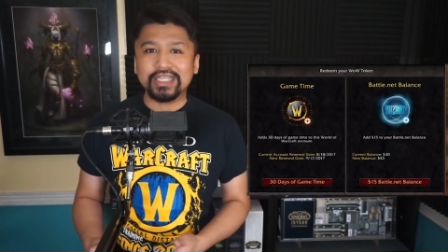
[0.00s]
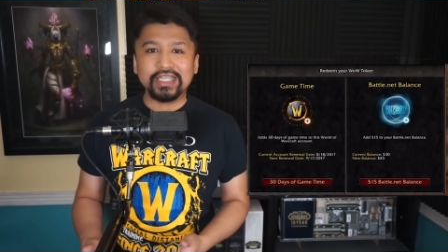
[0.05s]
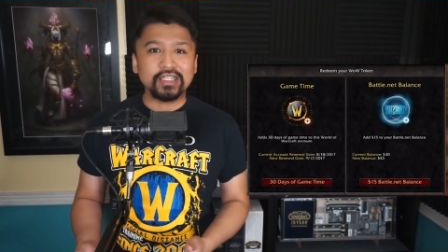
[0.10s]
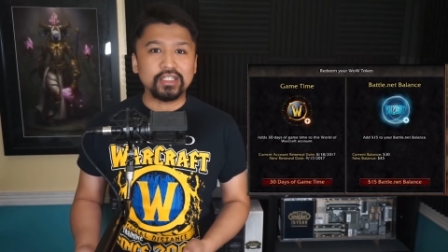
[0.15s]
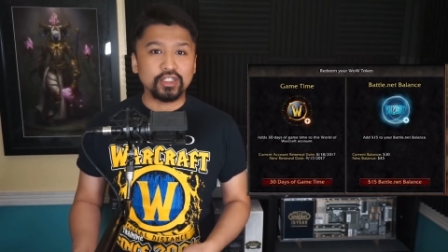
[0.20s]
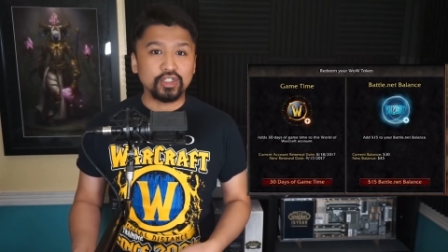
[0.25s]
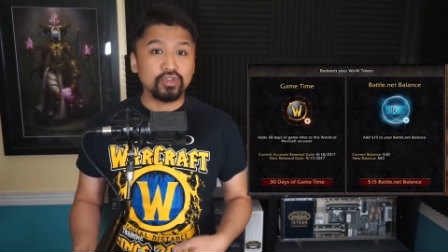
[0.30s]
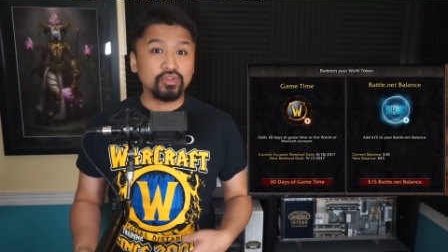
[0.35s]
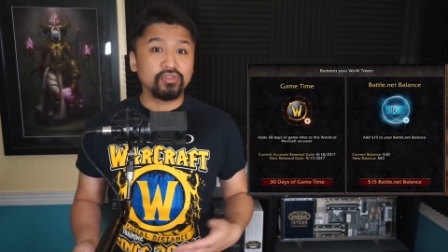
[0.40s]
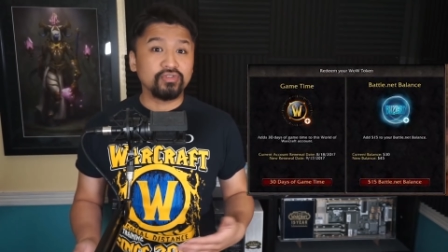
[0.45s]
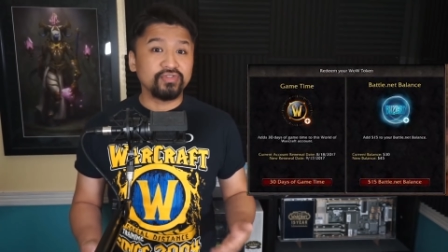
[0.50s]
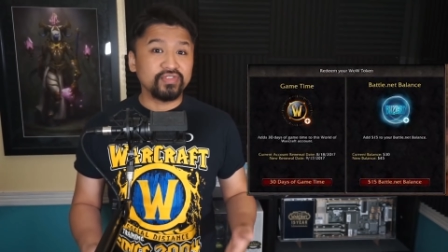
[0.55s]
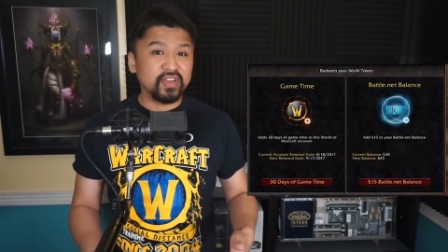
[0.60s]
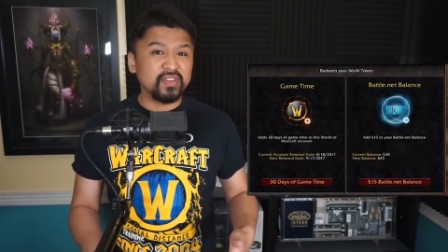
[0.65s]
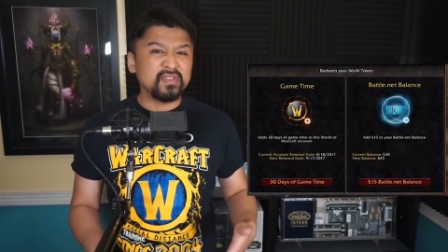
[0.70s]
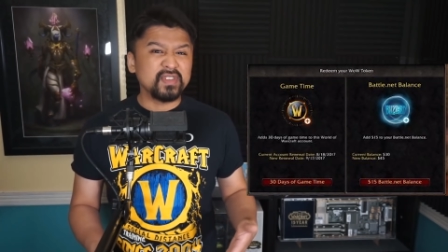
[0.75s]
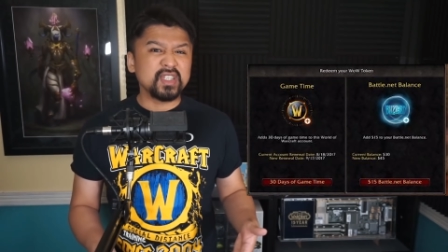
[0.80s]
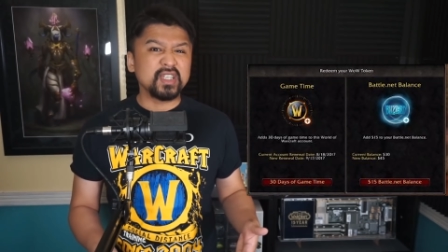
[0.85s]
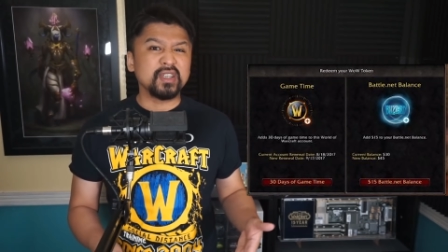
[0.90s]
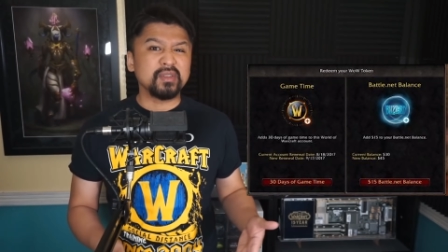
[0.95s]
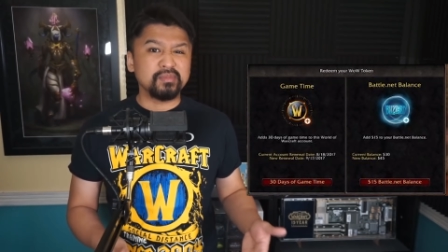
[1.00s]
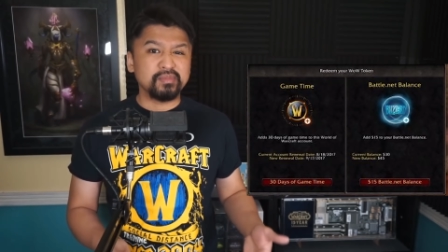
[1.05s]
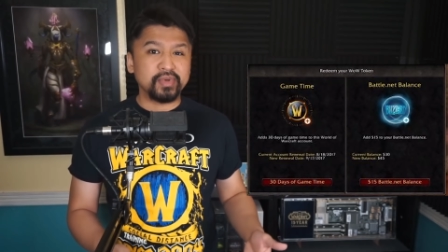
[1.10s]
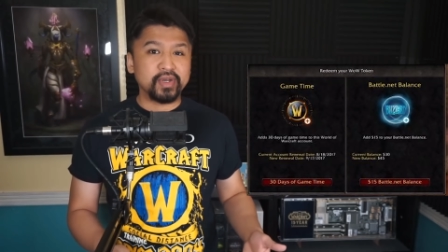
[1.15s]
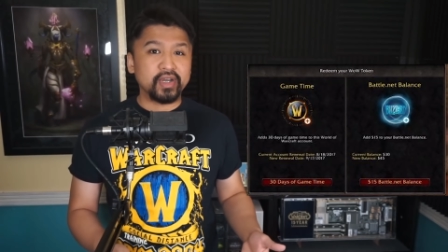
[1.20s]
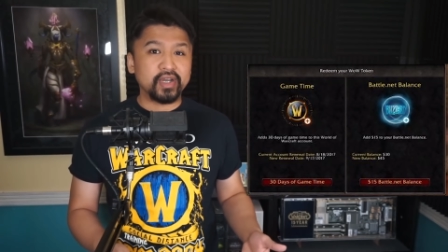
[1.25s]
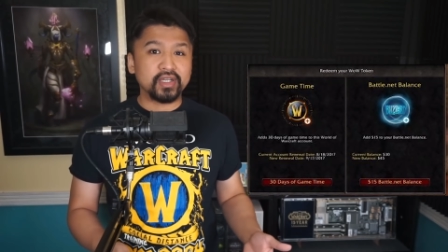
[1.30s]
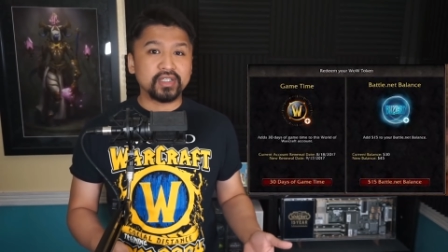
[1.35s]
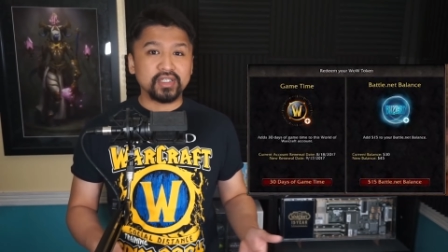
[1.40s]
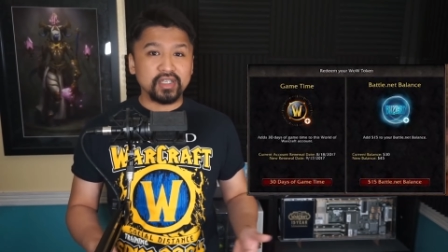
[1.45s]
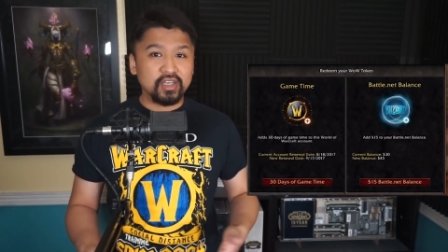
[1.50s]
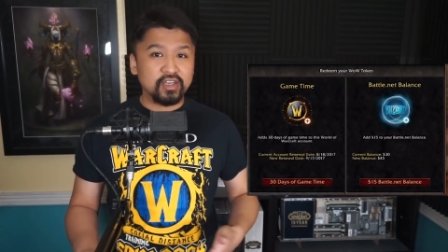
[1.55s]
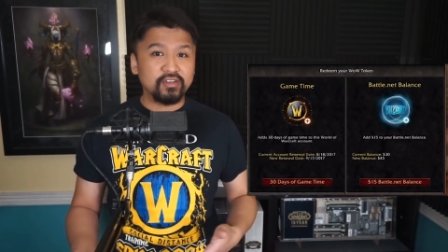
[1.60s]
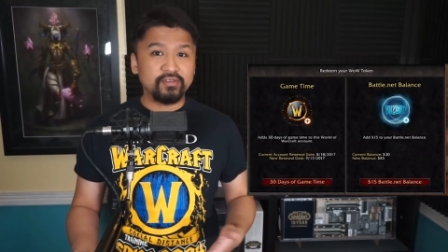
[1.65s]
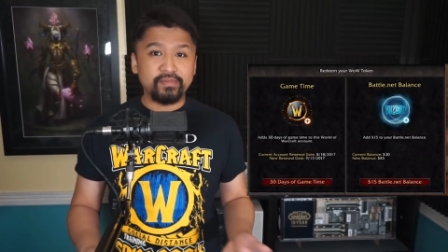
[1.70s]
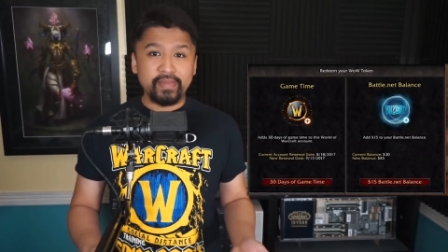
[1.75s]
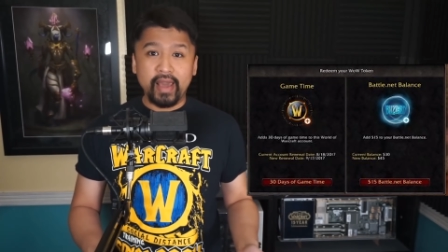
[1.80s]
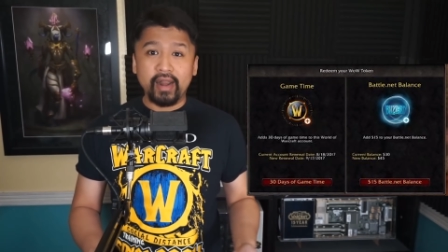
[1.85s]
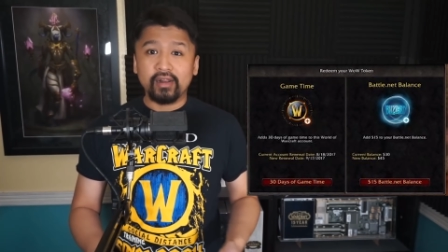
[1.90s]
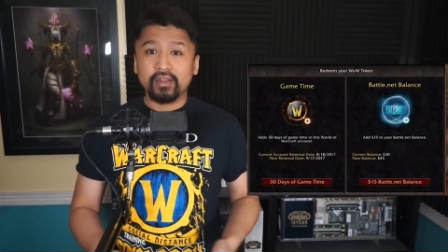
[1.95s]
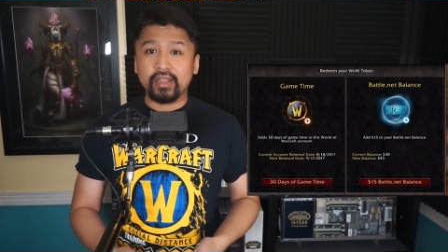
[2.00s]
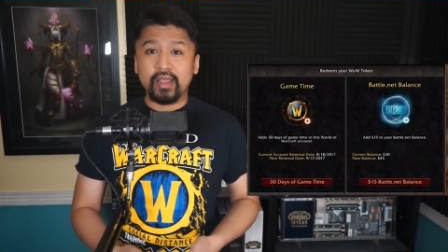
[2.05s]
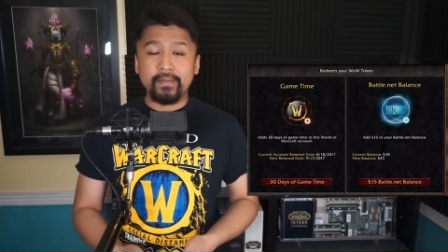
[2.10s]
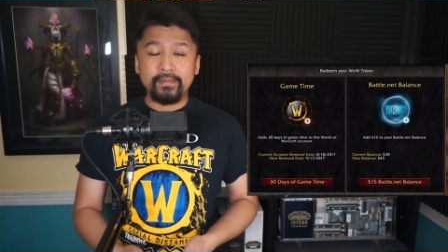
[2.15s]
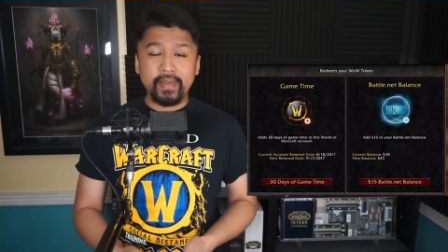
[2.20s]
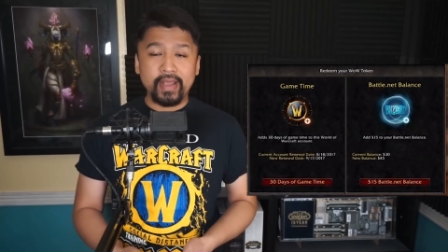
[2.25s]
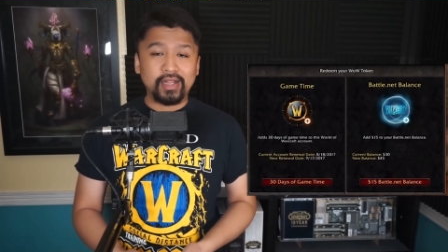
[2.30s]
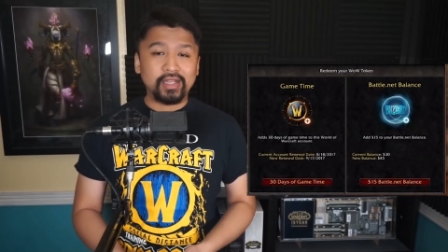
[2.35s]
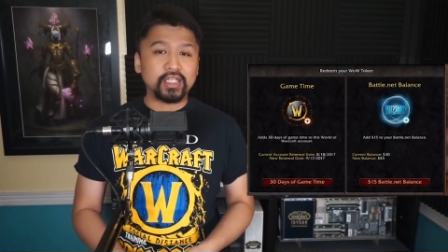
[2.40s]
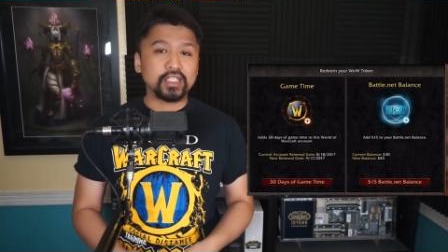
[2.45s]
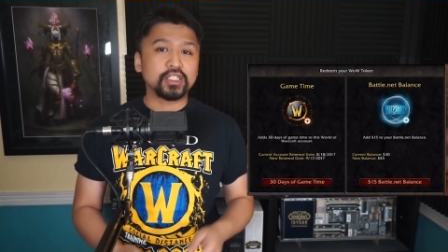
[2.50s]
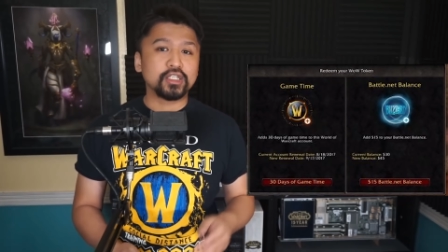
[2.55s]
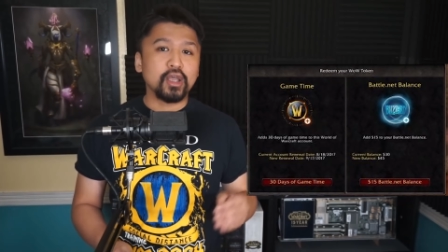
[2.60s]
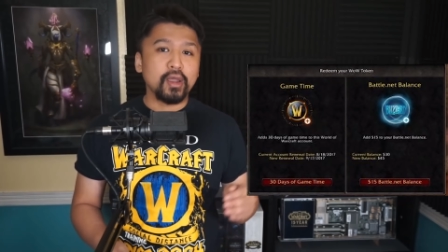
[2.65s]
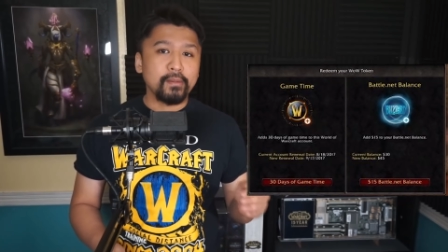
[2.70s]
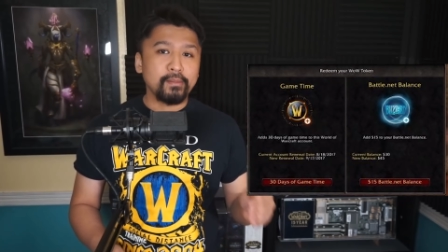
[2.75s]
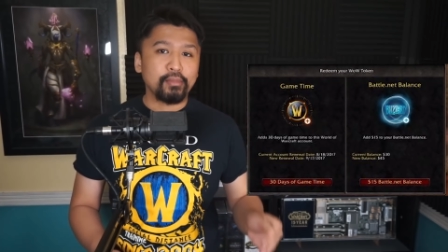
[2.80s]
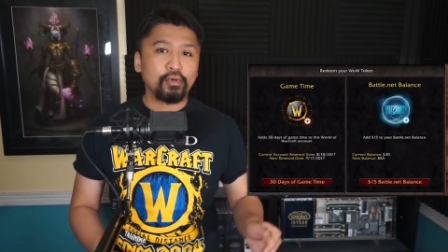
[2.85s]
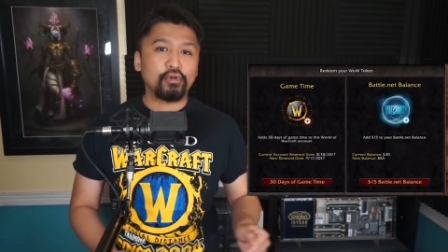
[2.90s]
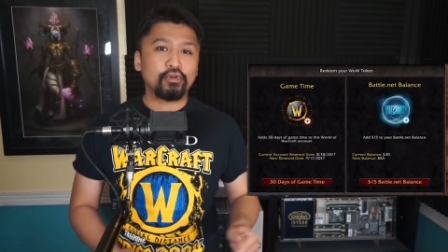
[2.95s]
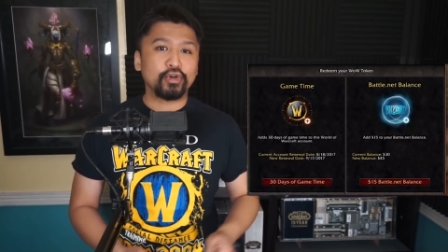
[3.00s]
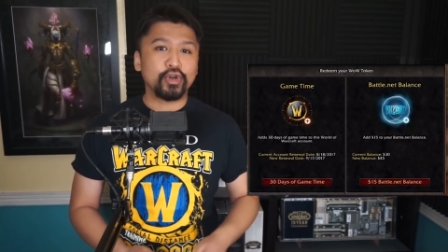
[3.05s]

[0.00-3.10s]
into 15 bucks of Battle.net balance per